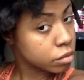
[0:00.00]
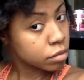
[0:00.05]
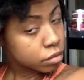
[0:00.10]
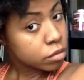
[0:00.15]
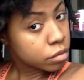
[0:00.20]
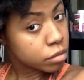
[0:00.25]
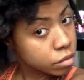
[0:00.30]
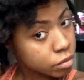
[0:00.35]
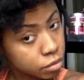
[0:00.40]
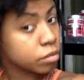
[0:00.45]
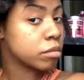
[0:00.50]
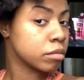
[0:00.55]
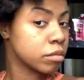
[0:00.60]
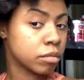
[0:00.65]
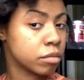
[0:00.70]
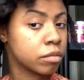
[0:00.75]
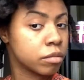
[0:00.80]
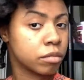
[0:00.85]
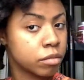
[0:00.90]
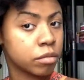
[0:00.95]
that the product
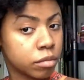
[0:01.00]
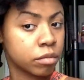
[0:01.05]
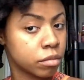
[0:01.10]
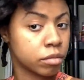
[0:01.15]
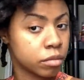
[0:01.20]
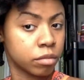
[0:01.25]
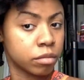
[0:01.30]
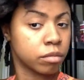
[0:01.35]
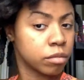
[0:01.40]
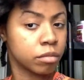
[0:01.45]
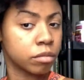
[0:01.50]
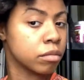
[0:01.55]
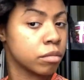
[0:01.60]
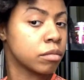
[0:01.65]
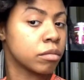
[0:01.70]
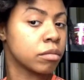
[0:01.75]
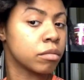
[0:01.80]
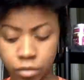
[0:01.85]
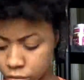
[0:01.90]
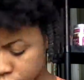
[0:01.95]
is starting to build up
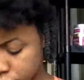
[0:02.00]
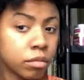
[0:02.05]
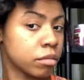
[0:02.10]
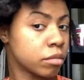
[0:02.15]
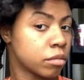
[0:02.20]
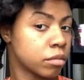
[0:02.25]
and